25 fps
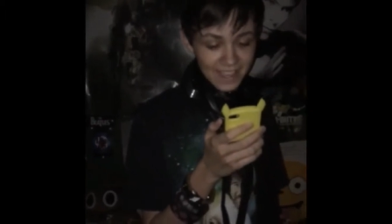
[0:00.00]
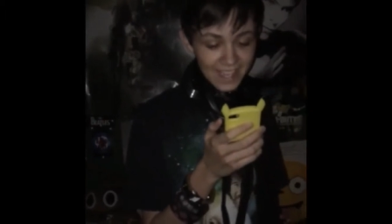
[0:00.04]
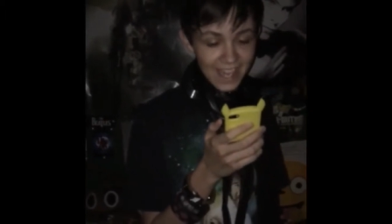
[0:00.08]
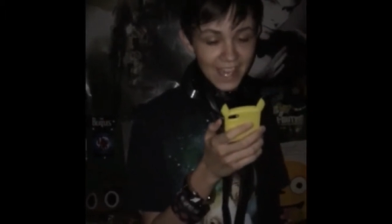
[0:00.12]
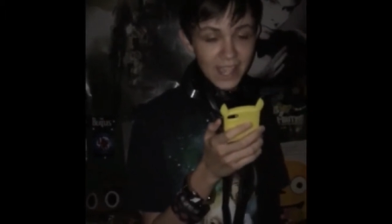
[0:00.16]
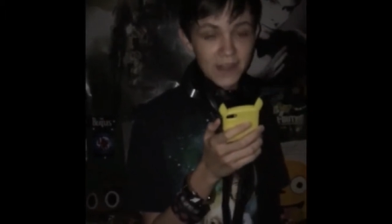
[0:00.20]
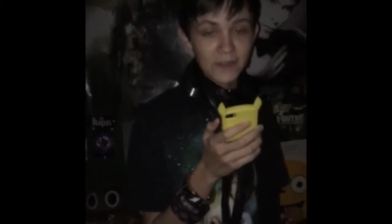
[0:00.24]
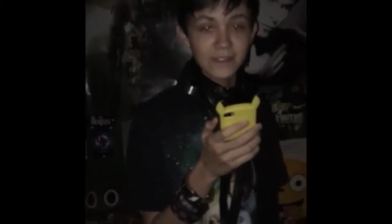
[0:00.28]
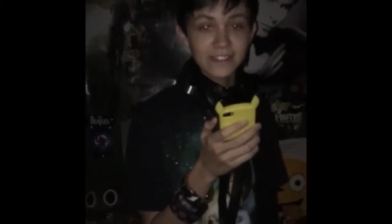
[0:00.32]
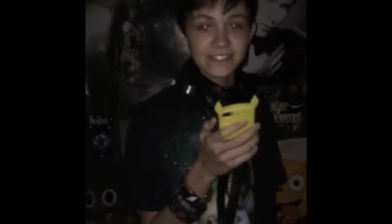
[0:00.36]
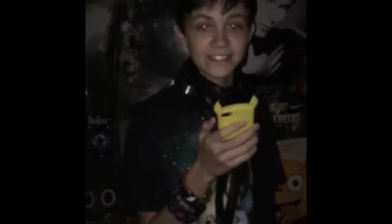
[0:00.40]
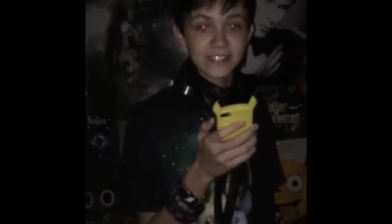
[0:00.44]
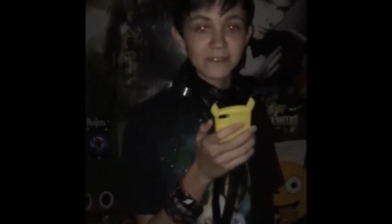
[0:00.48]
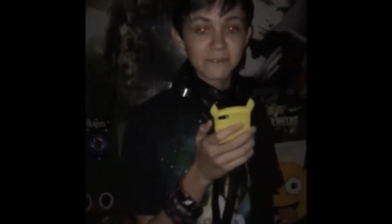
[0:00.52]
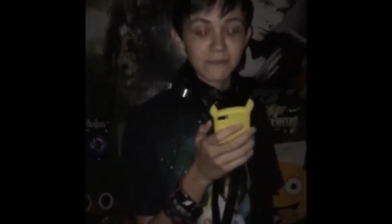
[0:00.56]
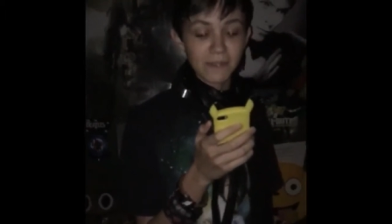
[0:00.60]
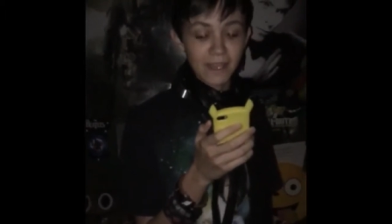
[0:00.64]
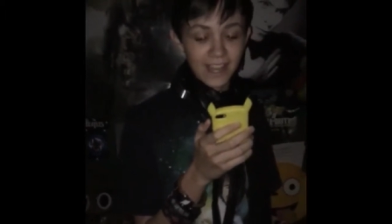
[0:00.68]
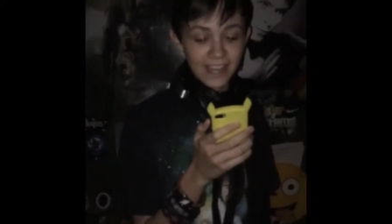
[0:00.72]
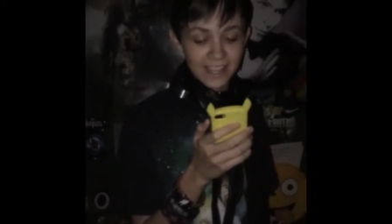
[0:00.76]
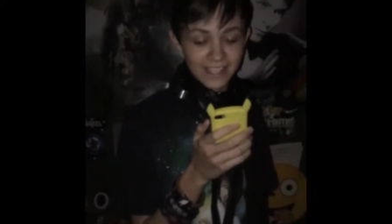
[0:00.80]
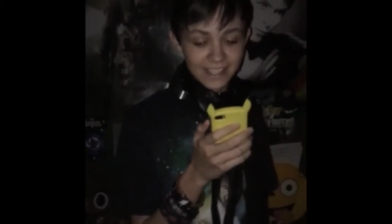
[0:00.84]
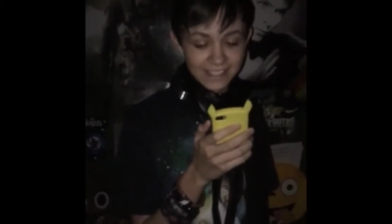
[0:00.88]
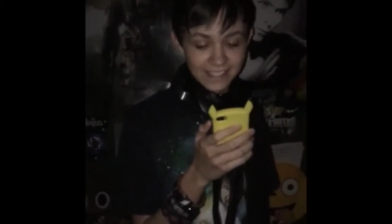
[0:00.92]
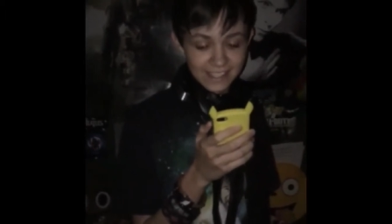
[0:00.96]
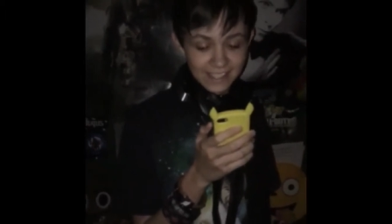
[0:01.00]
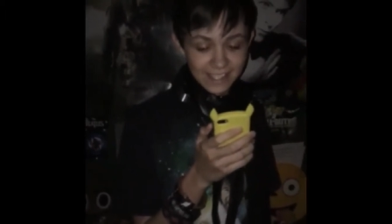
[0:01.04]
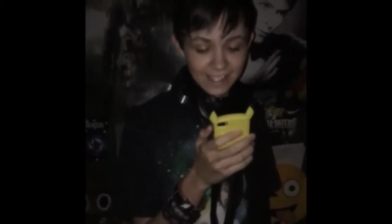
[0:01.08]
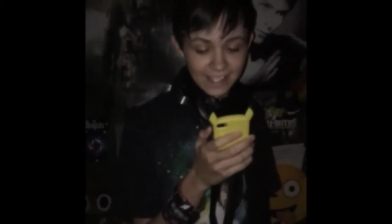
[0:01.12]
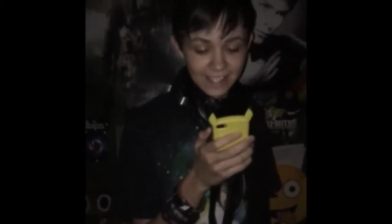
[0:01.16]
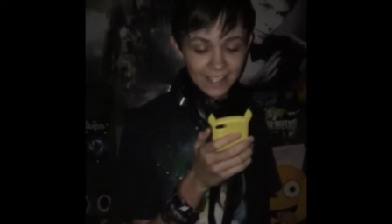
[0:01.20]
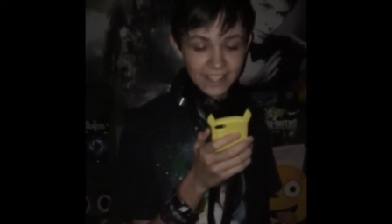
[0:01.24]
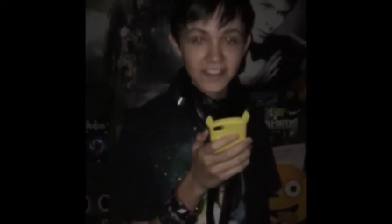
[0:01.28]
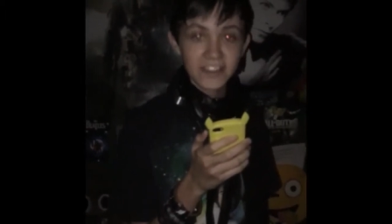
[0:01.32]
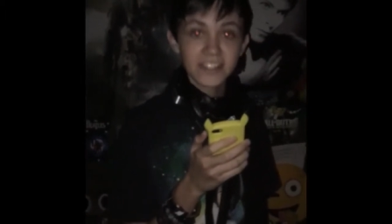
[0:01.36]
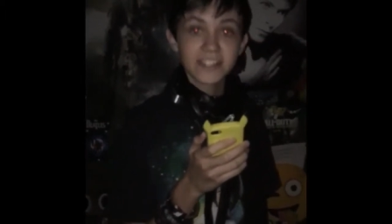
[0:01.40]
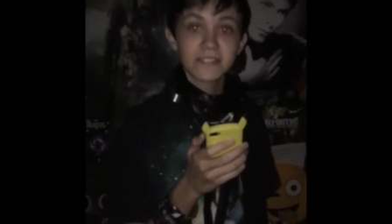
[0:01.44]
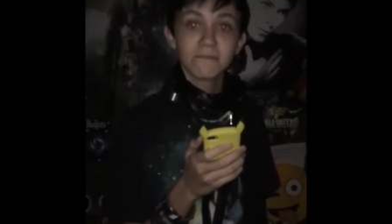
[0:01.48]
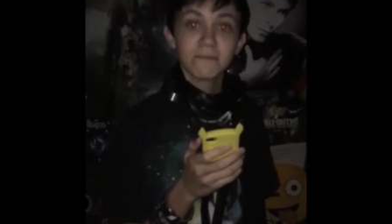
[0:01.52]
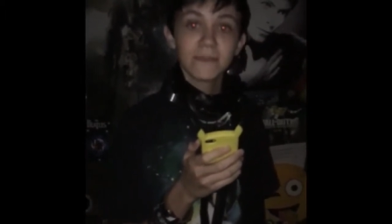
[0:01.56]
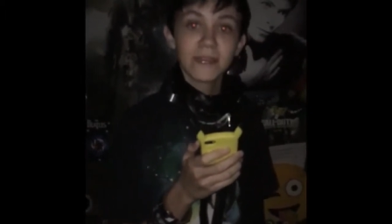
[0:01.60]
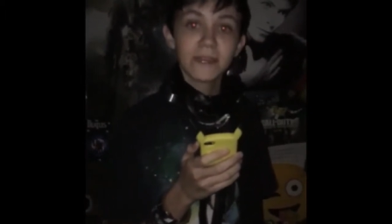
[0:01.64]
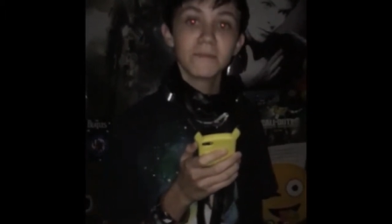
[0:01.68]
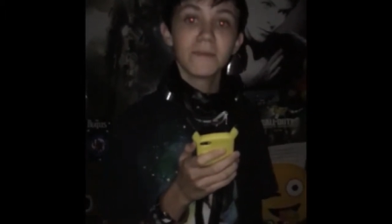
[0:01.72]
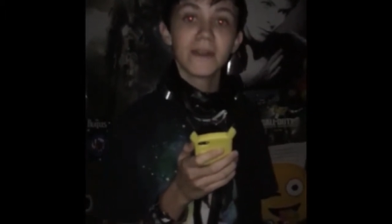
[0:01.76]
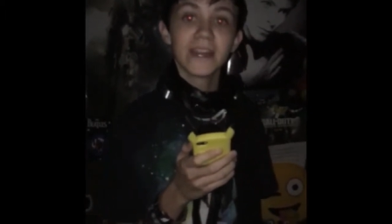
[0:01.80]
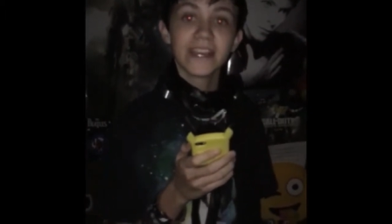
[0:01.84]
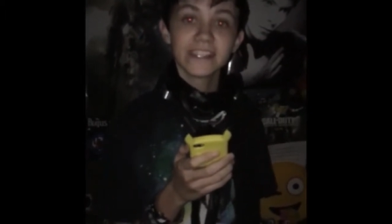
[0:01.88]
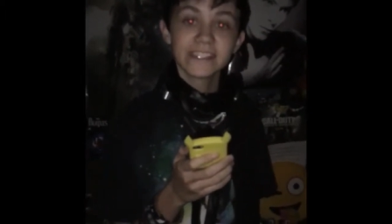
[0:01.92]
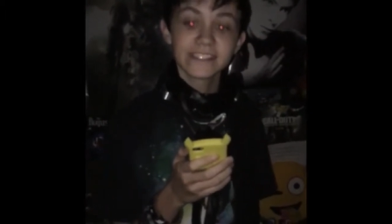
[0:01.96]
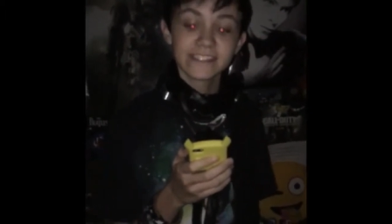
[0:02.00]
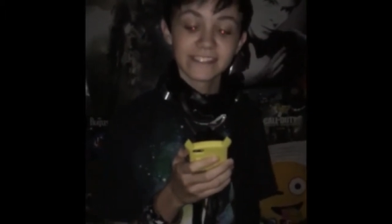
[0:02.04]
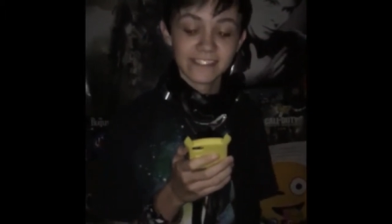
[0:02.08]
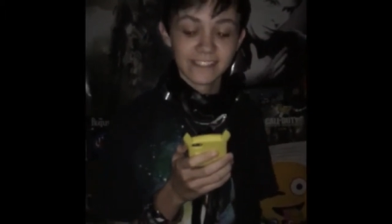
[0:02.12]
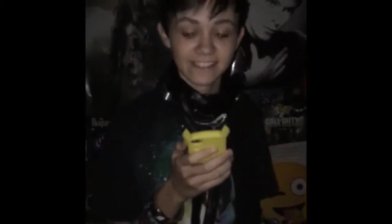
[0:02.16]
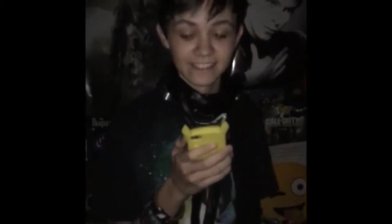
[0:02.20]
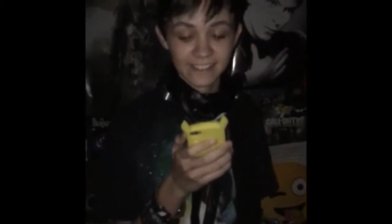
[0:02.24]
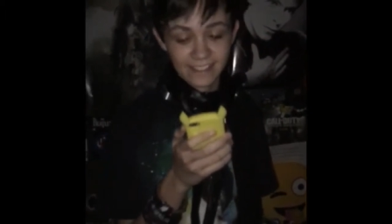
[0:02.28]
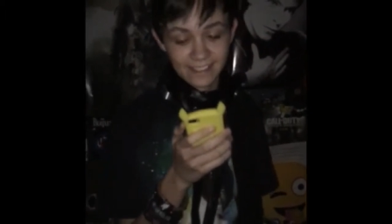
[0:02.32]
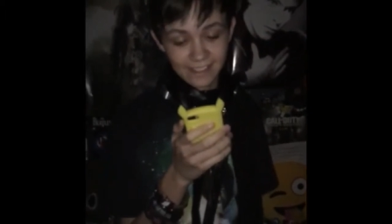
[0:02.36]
Hey, what's up guys? It's me, Mason.